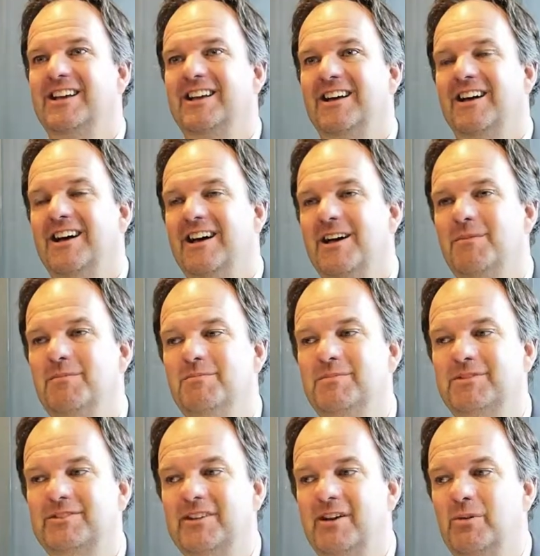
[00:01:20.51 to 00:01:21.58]

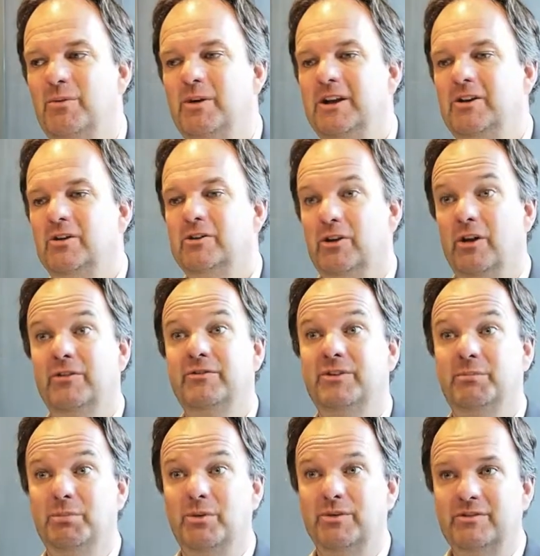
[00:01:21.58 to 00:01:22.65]
So we got a lot of
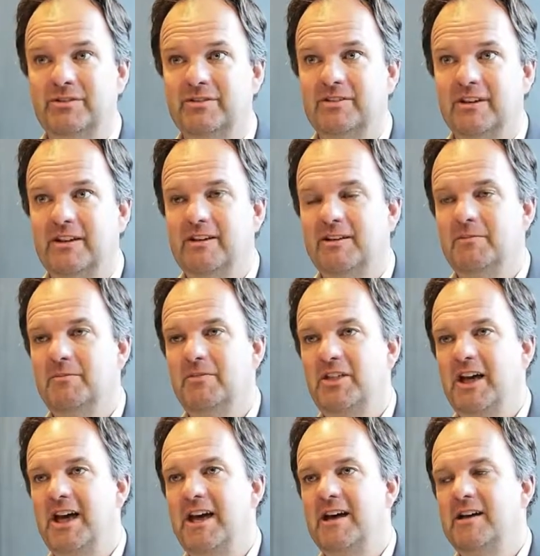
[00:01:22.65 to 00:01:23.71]
support
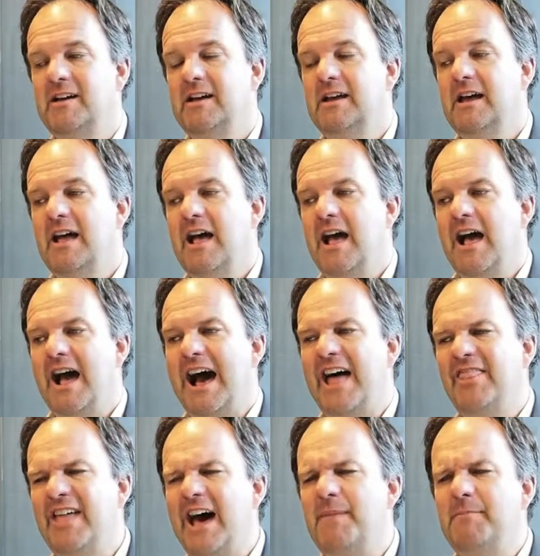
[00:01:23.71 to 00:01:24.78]
there. And
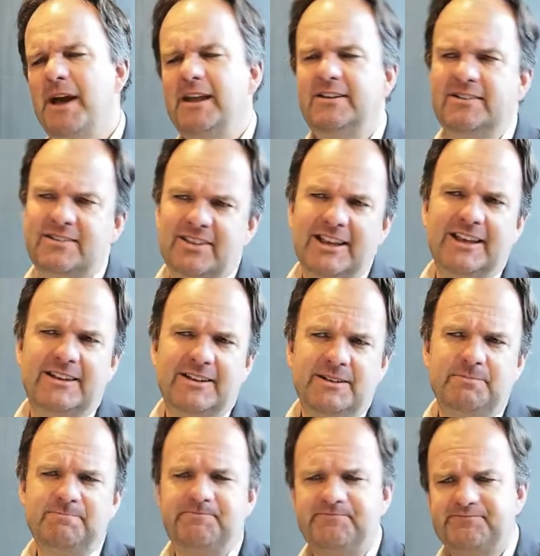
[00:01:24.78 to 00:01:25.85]
that made us think,
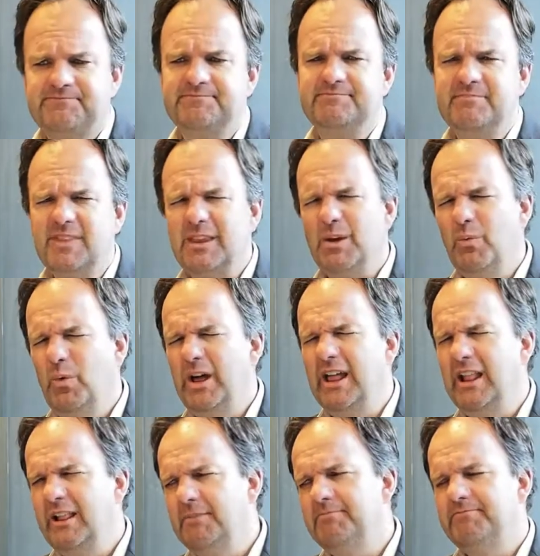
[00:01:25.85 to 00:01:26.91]

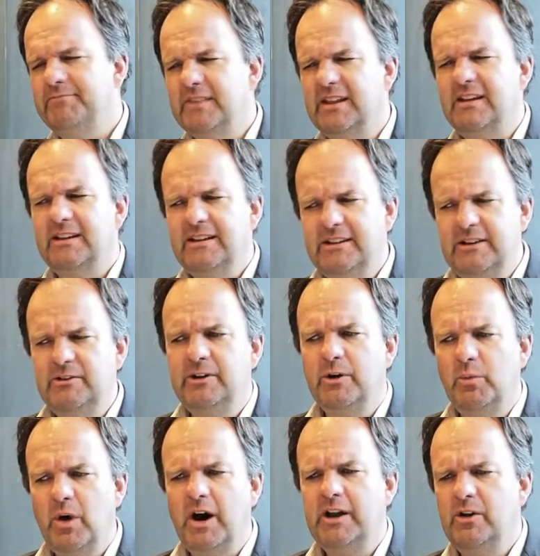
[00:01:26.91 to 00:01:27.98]
well,
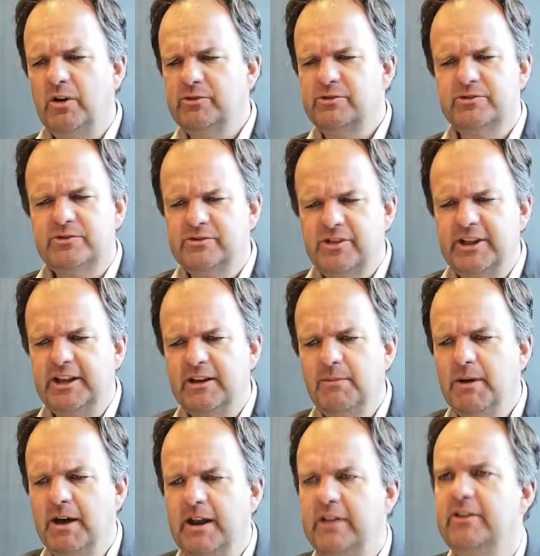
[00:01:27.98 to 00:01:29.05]
why not think
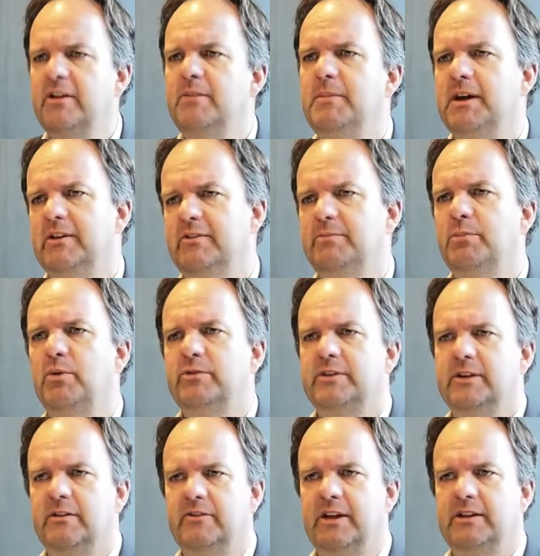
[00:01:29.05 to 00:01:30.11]
about other mega sporting
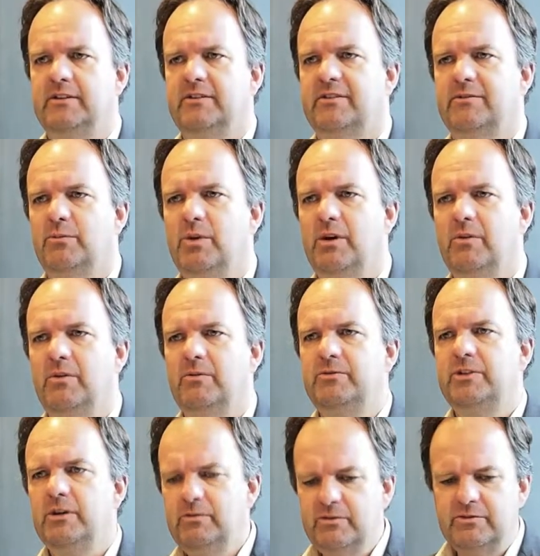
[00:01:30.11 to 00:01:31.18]
events? Well,
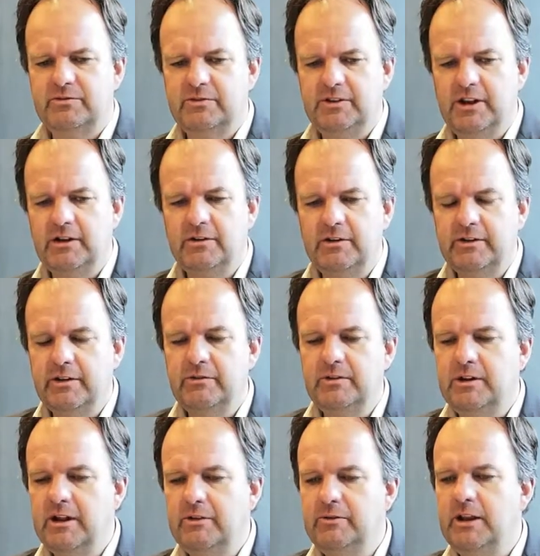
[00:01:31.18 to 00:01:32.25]
don't
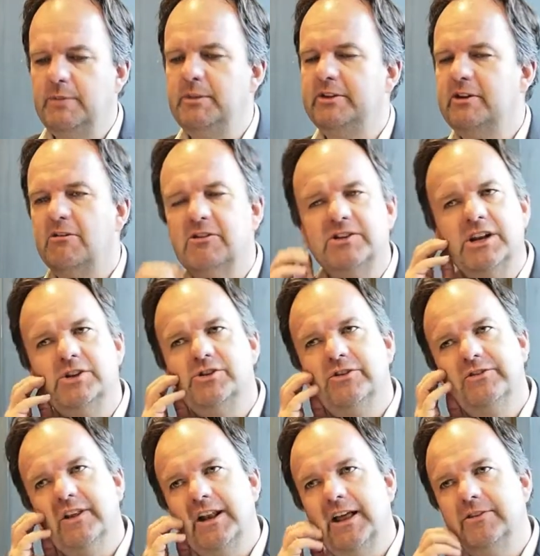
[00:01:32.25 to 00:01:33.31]
limit our attention
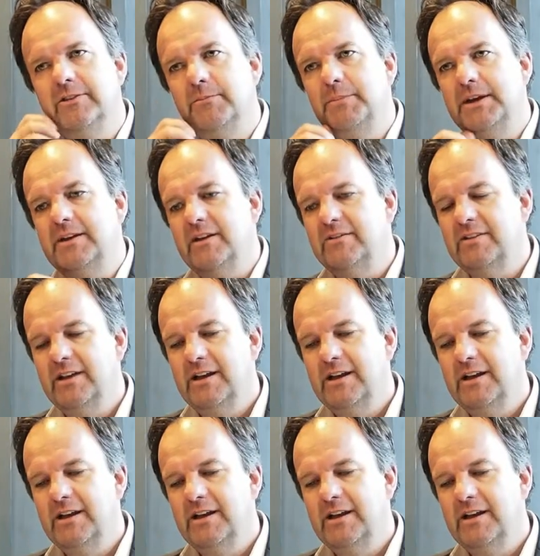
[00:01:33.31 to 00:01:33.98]
to London, because